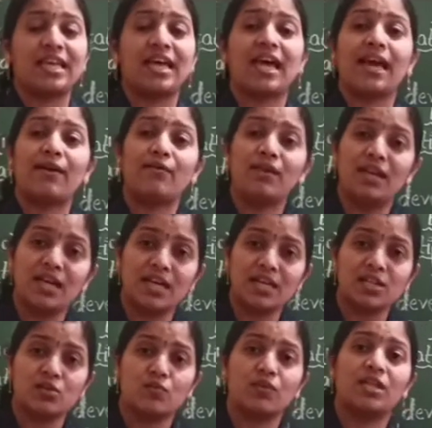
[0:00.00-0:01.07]
have
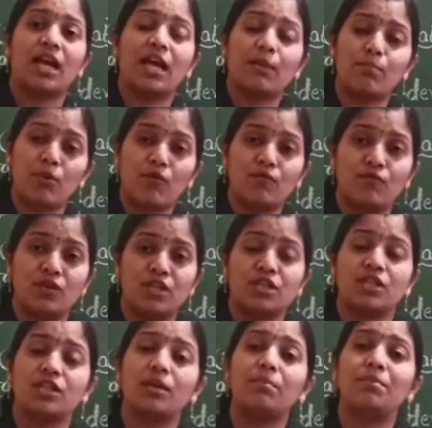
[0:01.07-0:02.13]
lungs with the help of
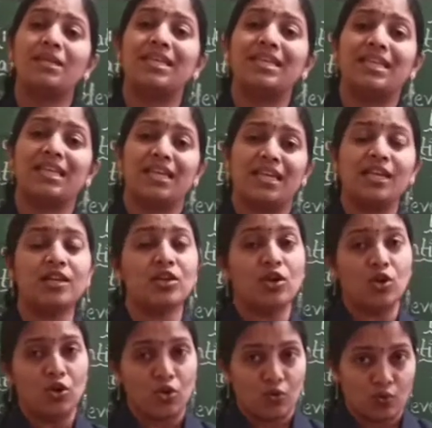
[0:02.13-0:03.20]
which they breathe in
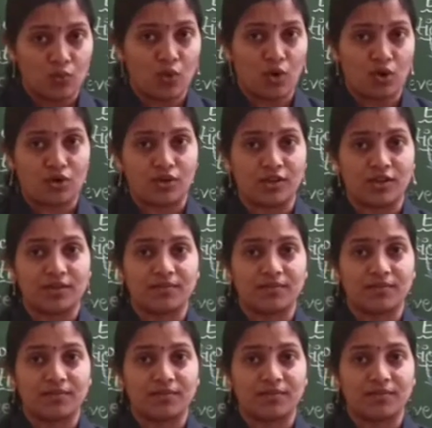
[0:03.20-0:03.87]
water.